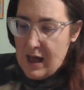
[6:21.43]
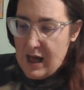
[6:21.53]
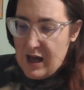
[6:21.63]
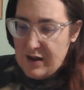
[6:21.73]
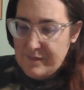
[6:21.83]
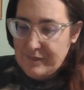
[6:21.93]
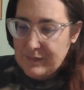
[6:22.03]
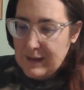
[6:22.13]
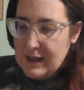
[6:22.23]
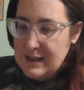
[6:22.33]
Um,
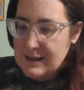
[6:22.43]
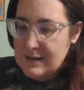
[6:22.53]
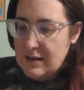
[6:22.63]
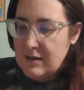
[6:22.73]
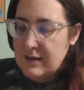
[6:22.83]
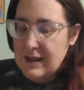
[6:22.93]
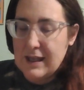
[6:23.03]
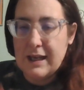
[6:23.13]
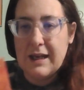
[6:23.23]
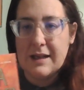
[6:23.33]

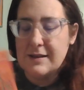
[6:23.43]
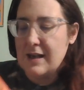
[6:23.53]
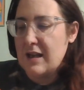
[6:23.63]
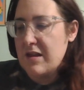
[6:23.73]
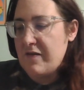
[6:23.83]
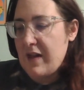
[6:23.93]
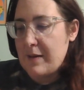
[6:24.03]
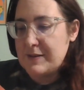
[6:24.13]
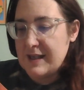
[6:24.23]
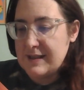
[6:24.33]
the inside of the
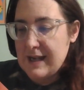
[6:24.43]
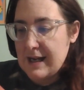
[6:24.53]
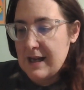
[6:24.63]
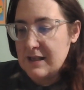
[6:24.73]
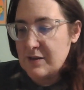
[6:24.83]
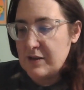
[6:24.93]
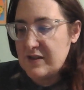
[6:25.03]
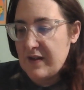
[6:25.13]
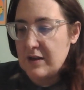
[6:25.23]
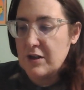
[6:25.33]
flap says Dana has always
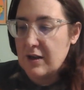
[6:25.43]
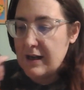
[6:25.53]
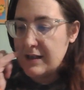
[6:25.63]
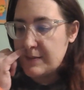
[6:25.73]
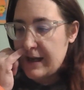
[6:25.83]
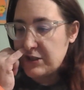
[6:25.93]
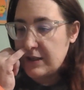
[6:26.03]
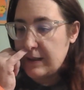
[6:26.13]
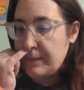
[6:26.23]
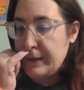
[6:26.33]
found her greatest
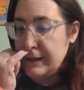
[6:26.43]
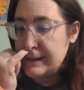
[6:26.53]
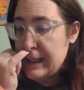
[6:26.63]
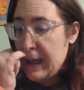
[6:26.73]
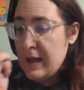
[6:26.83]
passion in books.